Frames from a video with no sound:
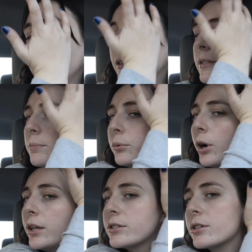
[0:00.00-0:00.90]
it as a
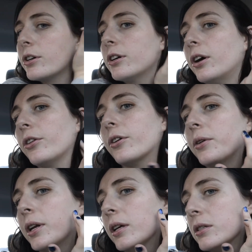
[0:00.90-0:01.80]
bronzer, although
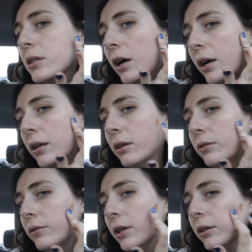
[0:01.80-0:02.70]
it is kind
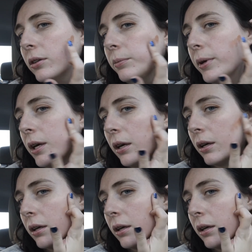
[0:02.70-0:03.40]
of a little bit